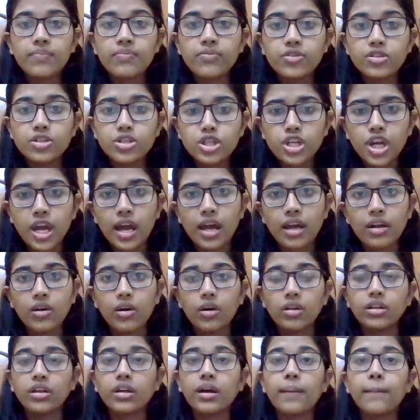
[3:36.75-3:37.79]
share
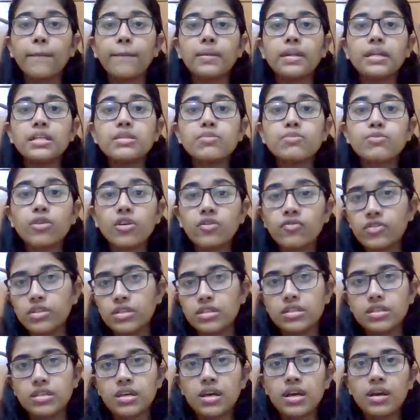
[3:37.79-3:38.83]
or the company's
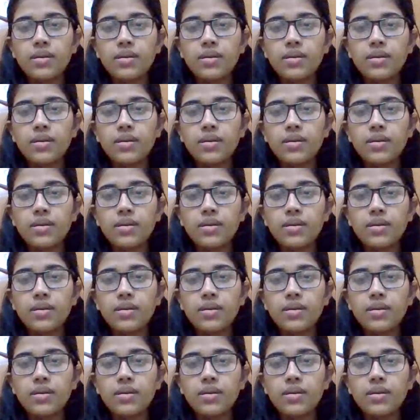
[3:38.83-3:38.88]
profits.